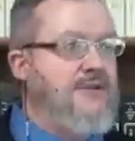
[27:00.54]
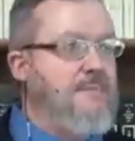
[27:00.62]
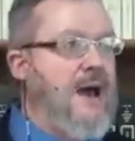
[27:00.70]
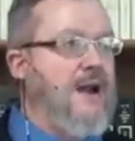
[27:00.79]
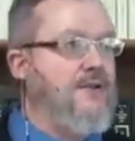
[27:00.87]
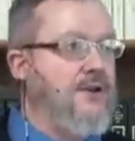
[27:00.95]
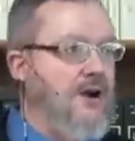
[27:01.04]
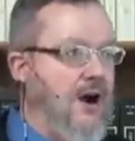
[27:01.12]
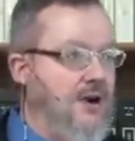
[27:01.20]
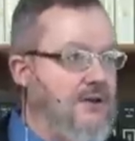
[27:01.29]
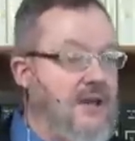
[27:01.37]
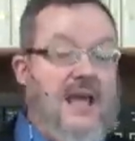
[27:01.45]
them out of the
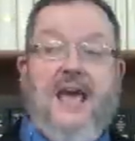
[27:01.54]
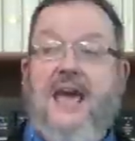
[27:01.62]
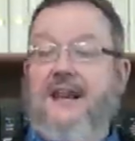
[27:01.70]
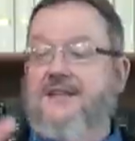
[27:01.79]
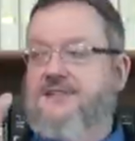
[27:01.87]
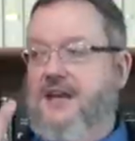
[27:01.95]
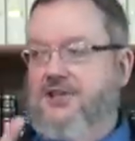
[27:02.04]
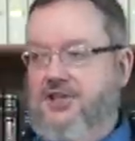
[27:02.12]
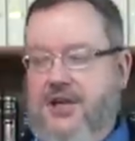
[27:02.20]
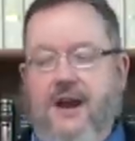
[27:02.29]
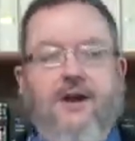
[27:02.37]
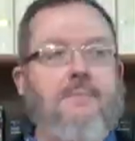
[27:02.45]
garden and he set
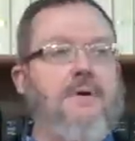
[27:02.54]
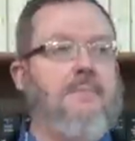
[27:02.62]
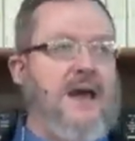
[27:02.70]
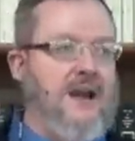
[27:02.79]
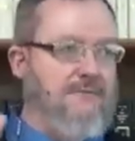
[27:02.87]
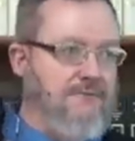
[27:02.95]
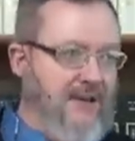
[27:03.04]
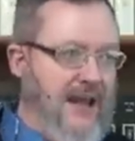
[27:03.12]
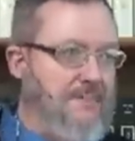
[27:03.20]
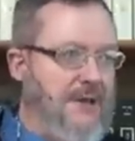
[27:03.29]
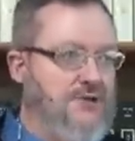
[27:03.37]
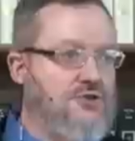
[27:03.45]
cherubim and a
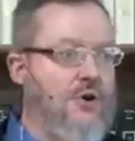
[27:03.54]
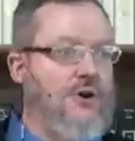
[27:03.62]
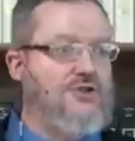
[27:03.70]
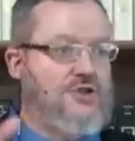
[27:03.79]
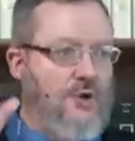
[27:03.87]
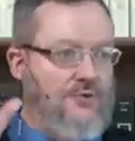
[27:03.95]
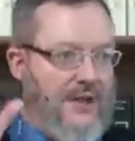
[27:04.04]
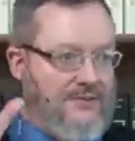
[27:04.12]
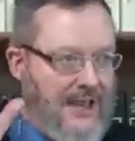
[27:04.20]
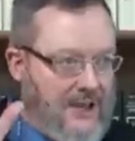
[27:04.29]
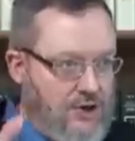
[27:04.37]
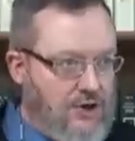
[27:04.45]
flaming sword so that
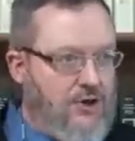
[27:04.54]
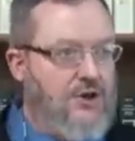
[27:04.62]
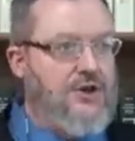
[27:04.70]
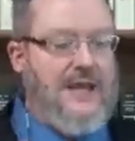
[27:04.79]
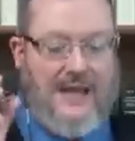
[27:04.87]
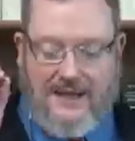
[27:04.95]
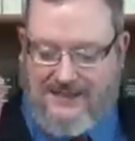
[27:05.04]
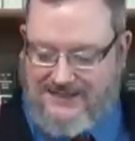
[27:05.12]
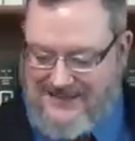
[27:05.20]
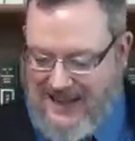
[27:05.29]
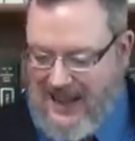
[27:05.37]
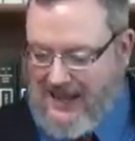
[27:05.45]
they could
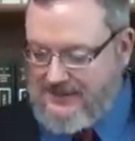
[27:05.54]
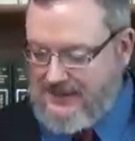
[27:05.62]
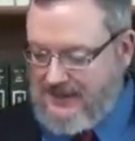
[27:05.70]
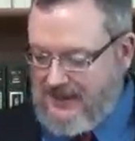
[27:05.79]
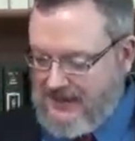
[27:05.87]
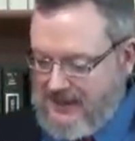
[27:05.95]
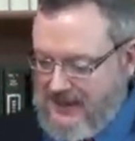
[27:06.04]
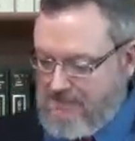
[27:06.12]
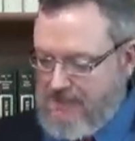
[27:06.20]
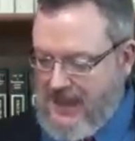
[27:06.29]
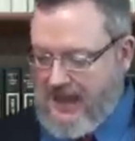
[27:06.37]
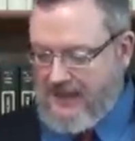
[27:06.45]
not
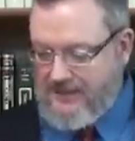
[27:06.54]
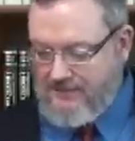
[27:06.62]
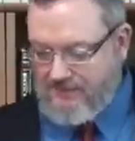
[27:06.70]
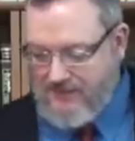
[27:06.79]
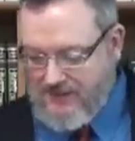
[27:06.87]
get back.